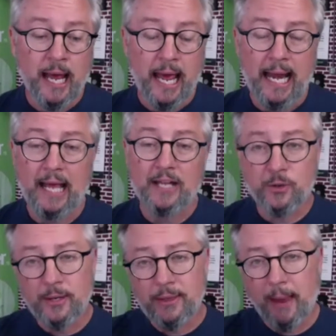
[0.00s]
And as you're
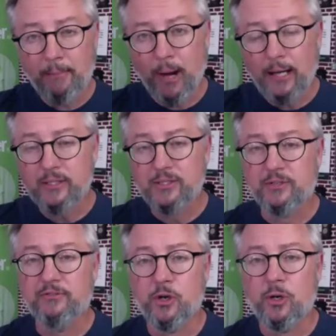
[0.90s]
in that practice
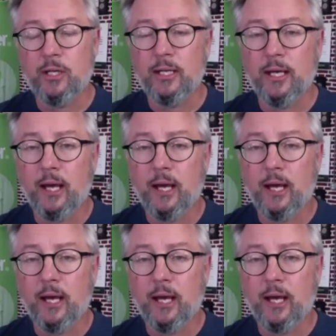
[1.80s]
of journaling,